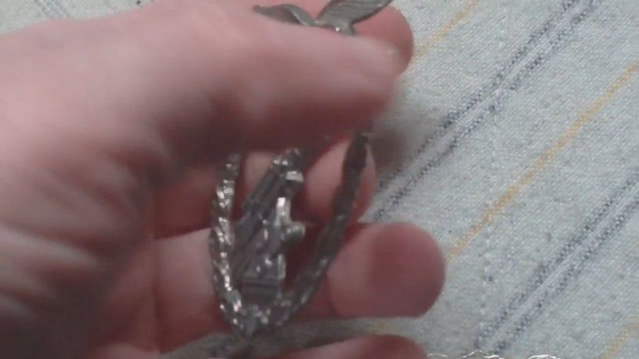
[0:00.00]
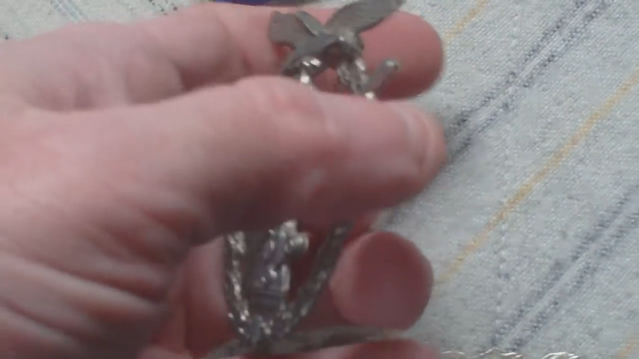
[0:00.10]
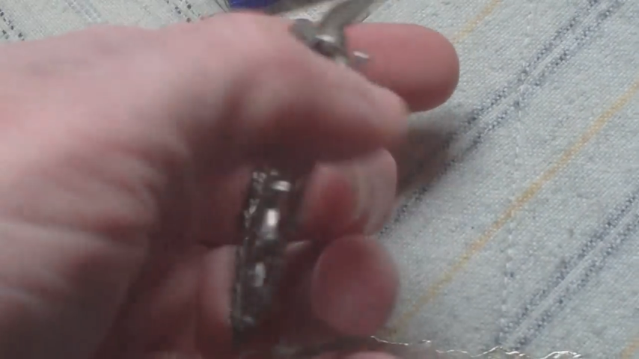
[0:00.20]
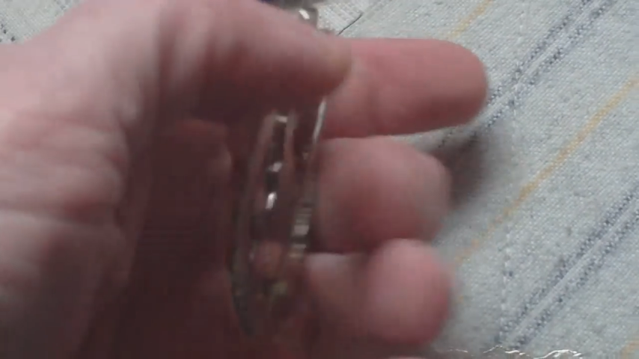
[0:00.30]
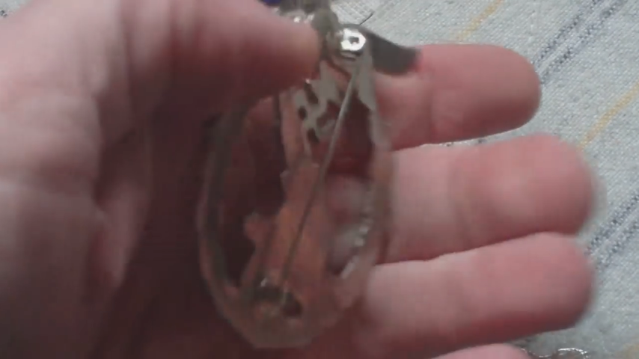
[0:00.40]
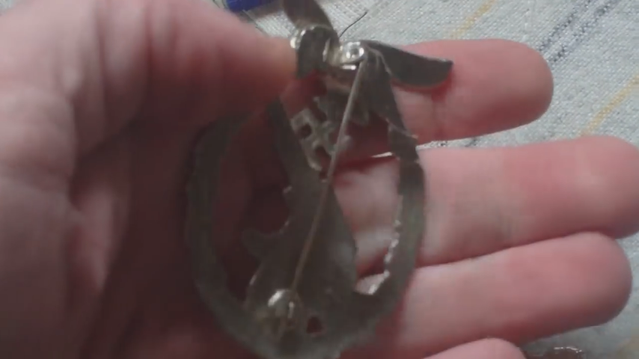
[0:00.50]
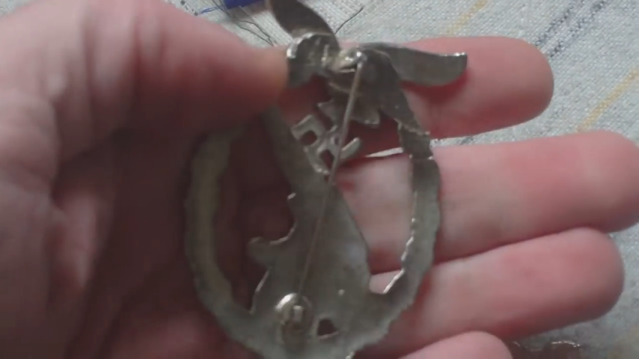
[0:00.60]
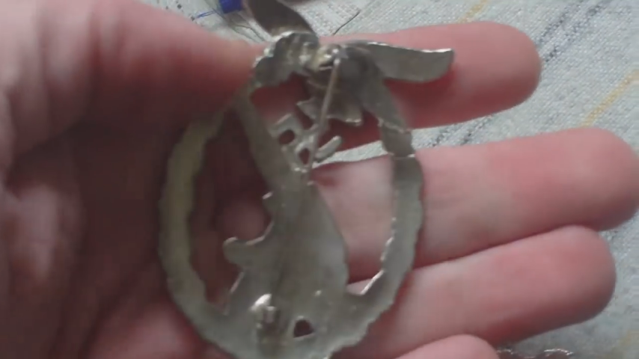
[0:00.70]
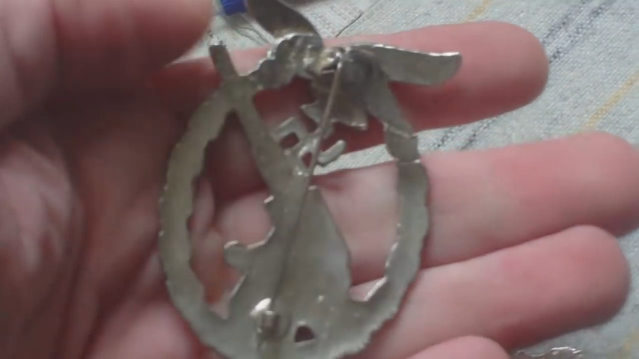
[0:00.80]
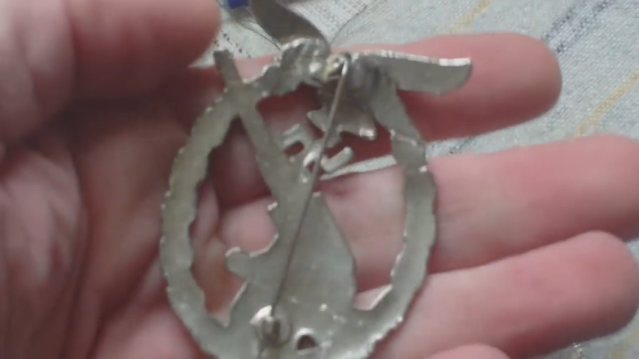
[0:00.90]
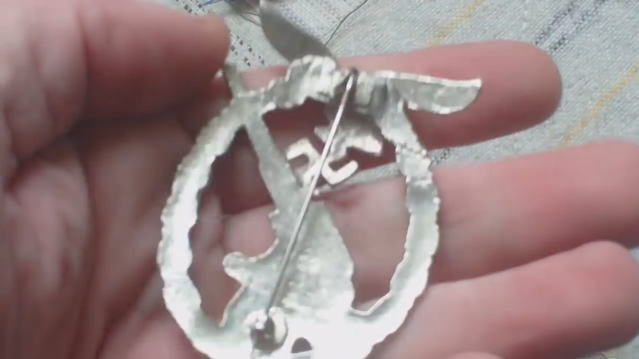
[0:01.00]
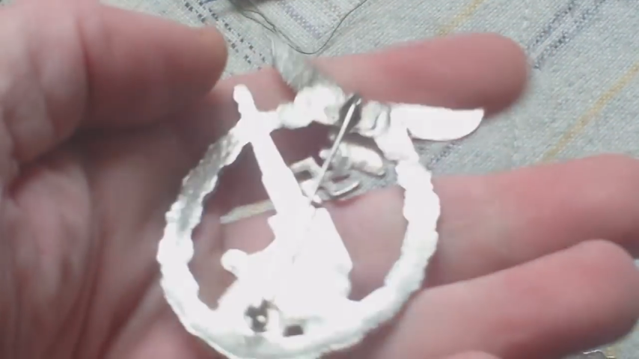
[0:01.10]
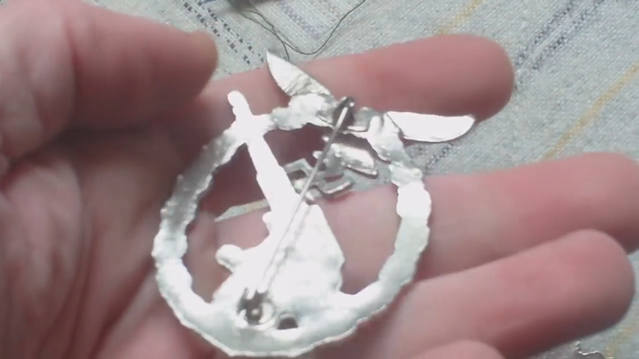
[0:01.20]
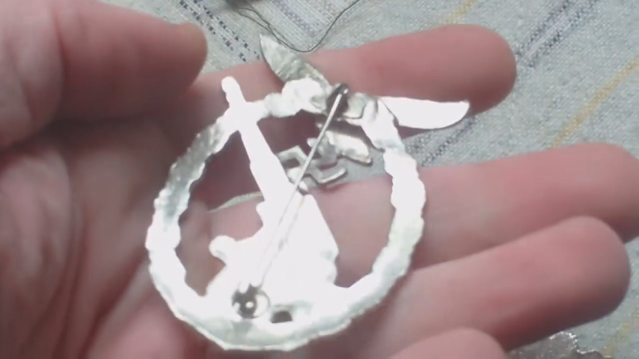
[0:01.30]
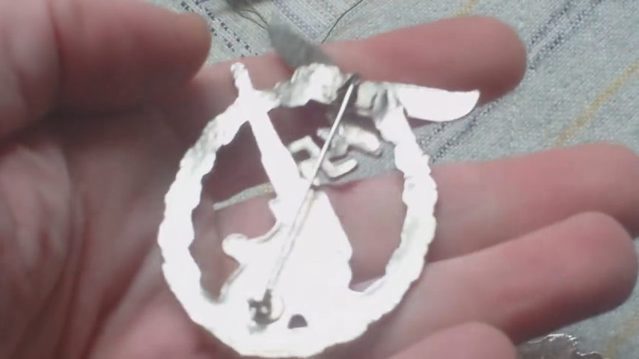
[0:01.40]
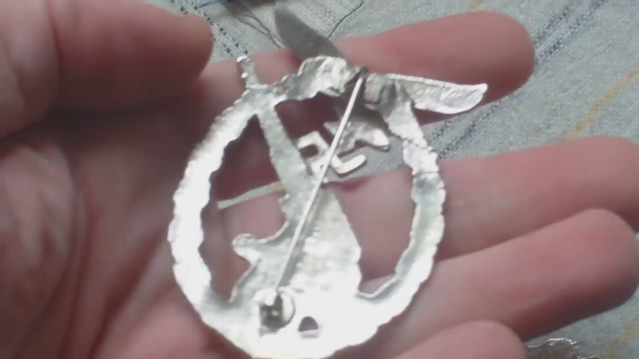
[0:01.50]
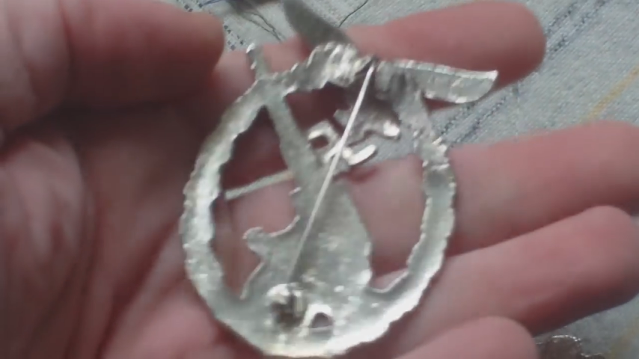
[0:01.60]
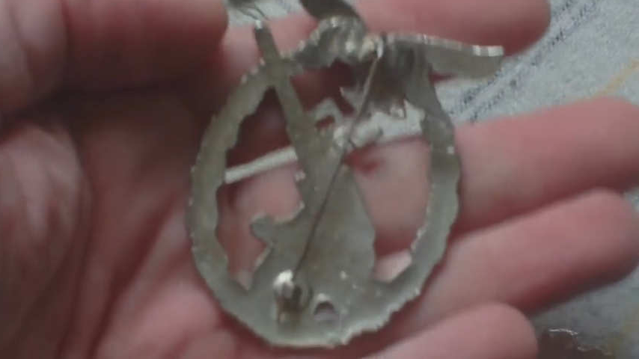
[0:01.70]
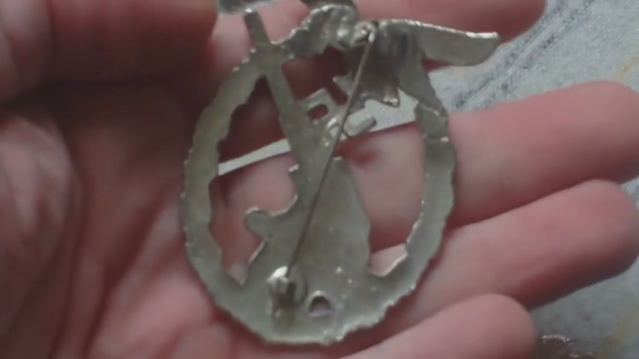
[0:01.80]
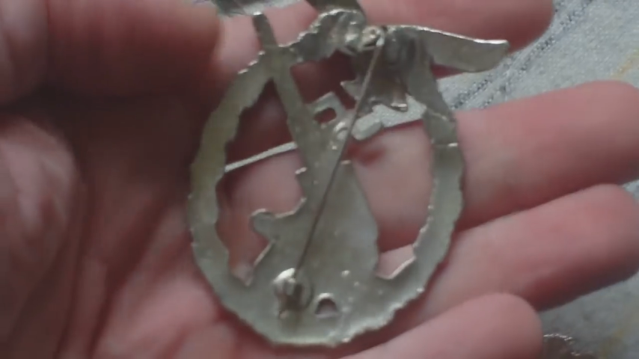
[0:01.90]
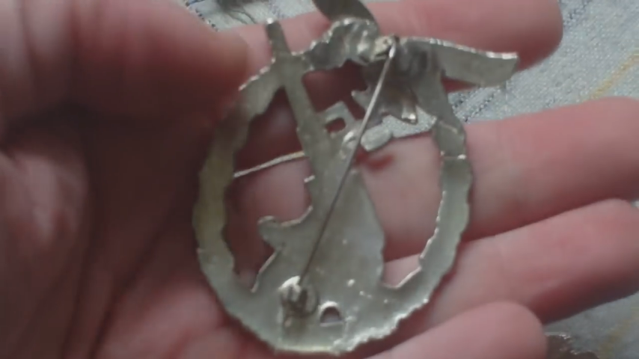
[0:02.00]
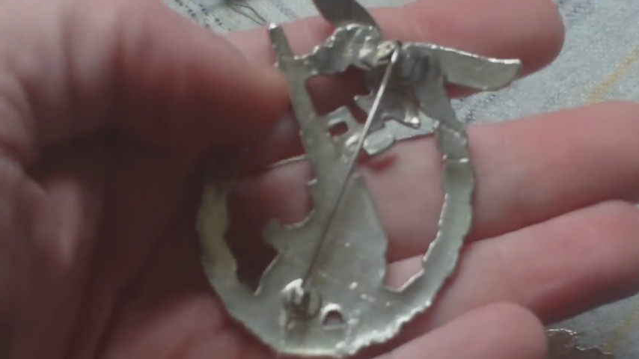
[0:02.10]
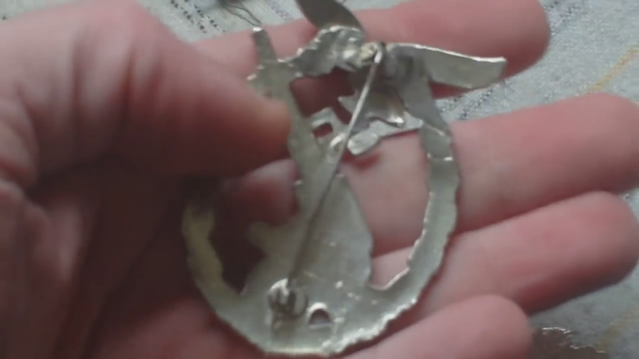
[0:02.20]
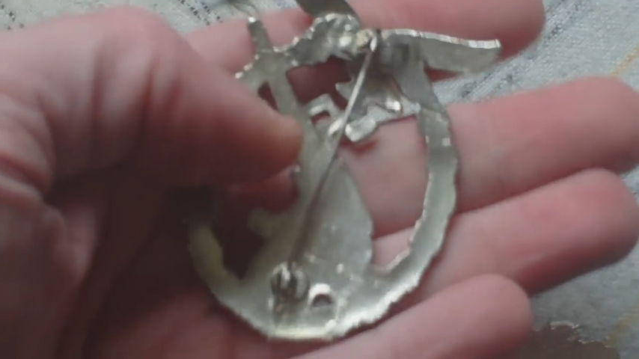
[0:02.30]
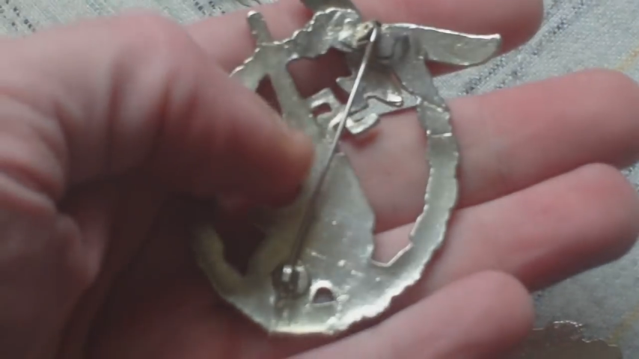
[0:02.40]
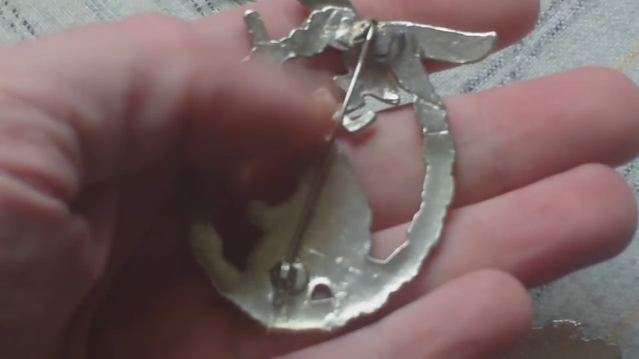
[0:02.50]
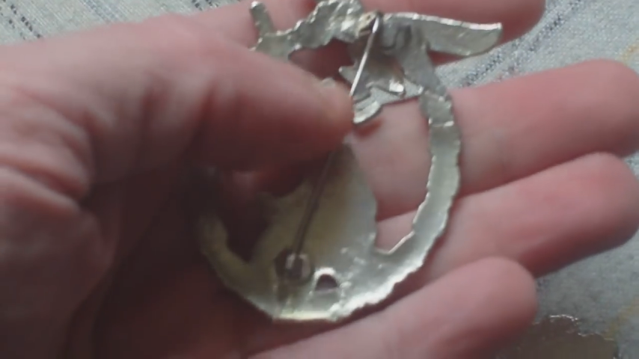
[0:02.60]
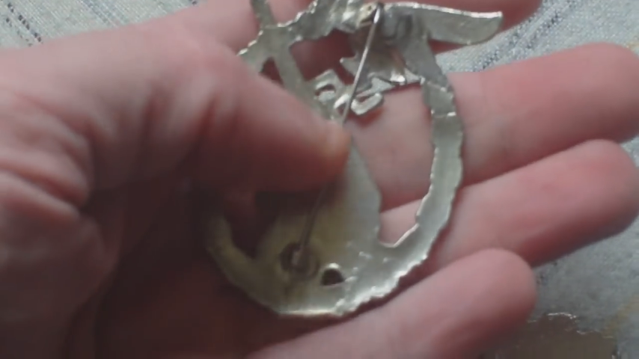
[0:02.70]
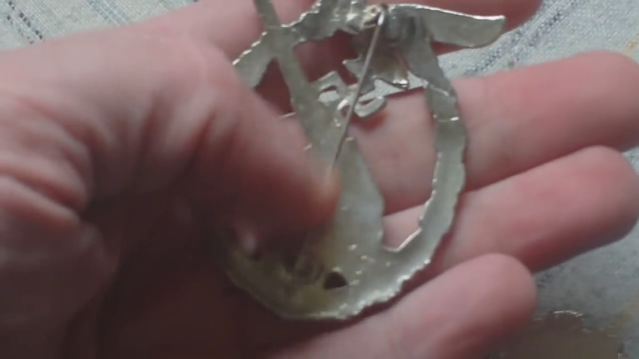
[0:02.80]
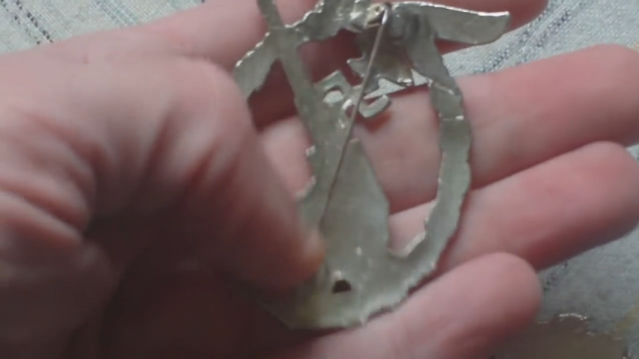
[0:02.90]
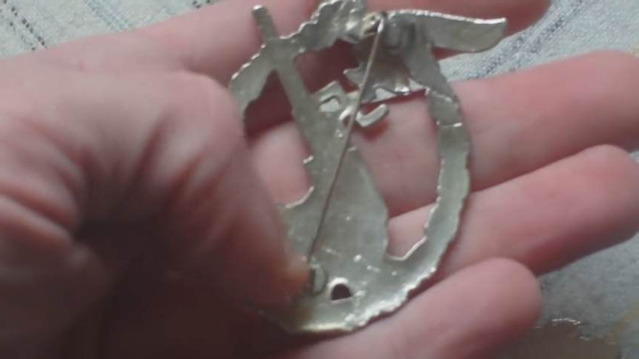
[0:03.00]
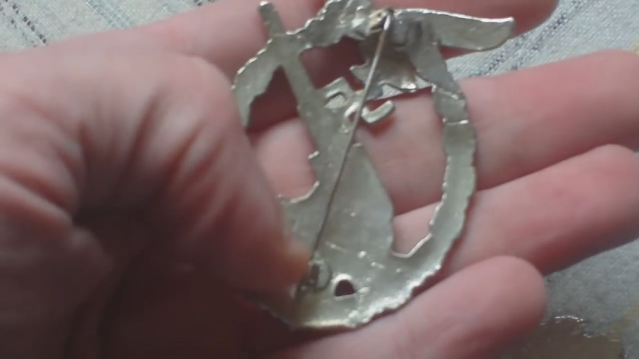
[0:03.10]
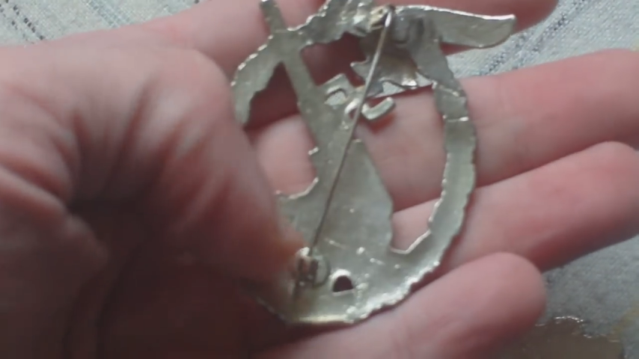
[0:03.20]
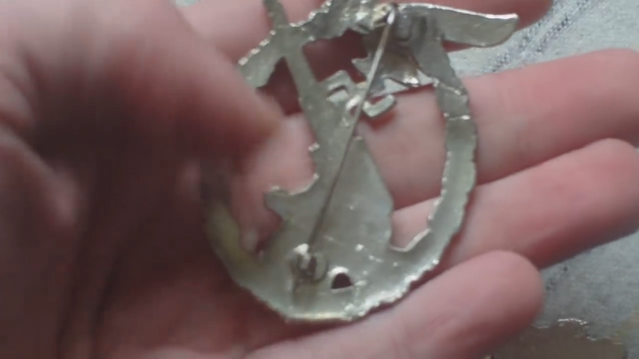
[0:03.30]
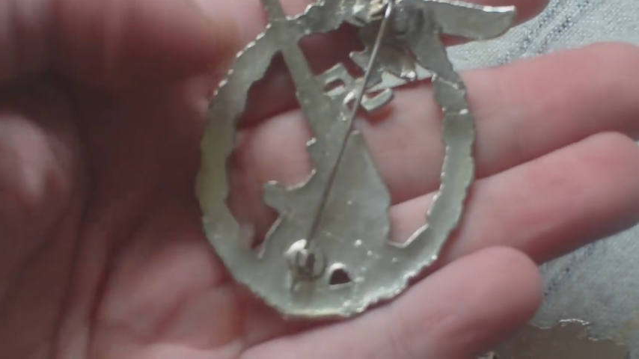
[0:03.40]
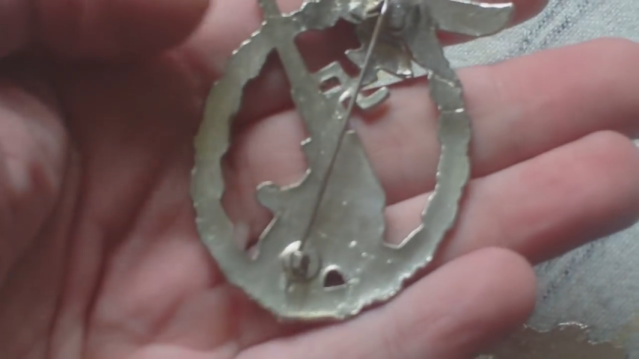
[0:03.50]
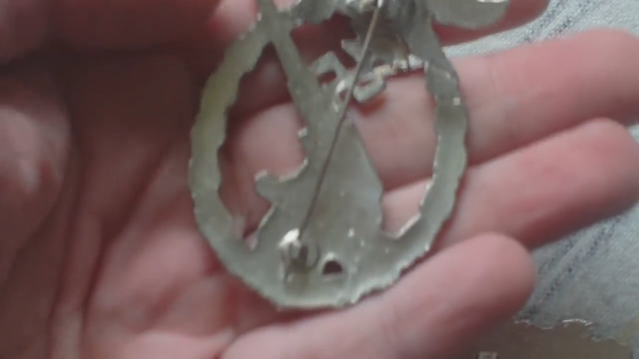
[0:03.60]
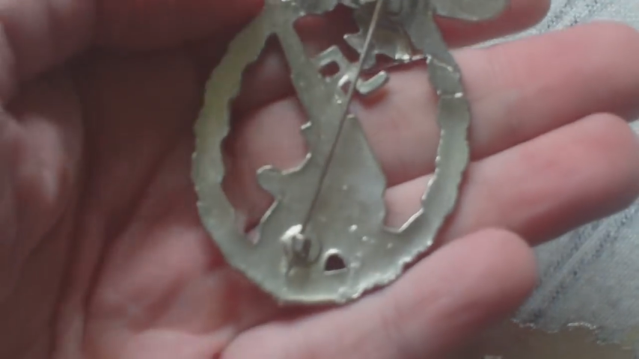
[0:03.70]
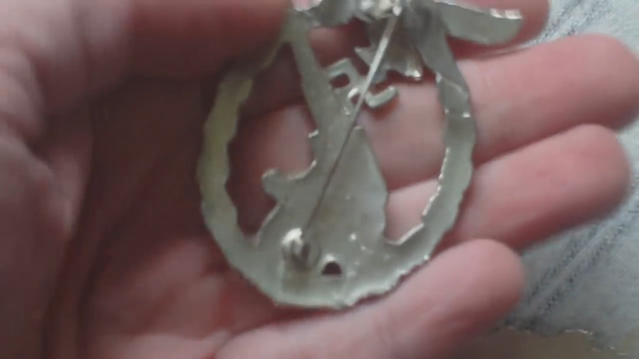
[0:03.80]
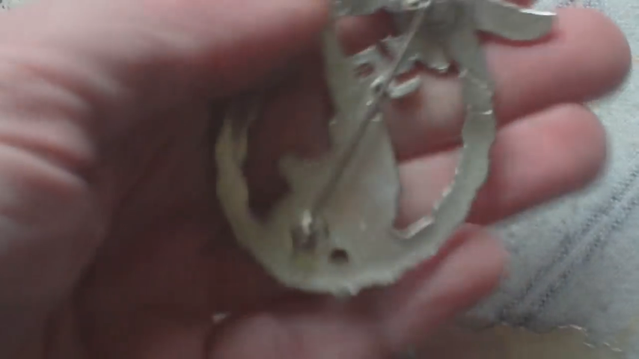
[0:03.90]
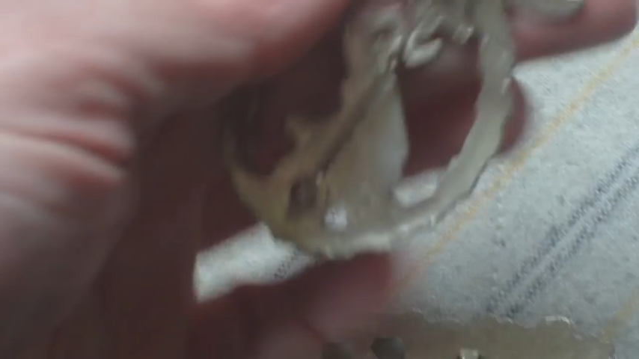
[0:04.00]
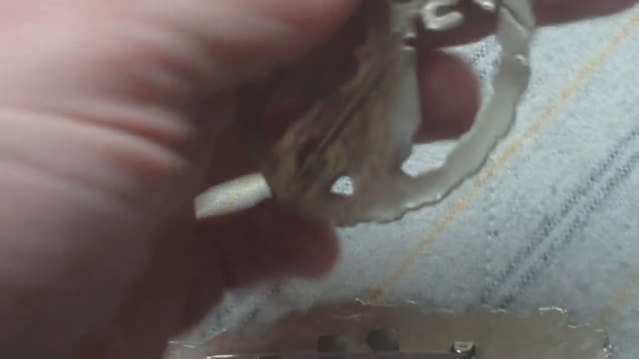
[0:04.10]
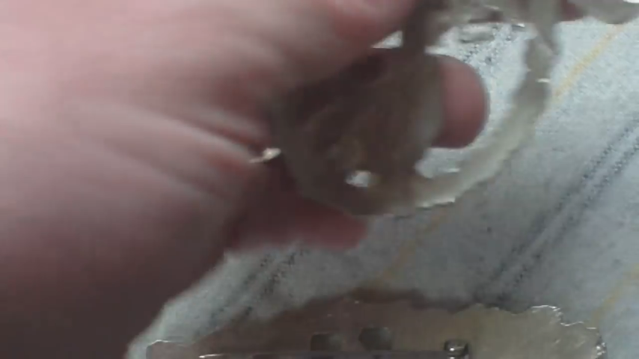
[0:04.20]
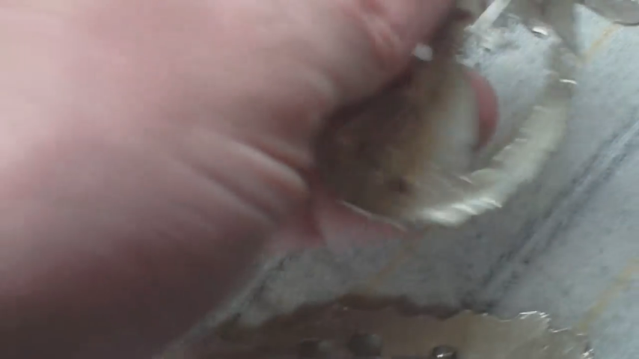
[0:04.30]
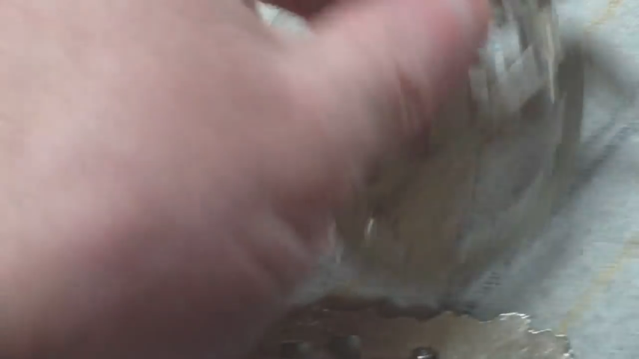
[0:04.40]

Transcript: (no speaker visible)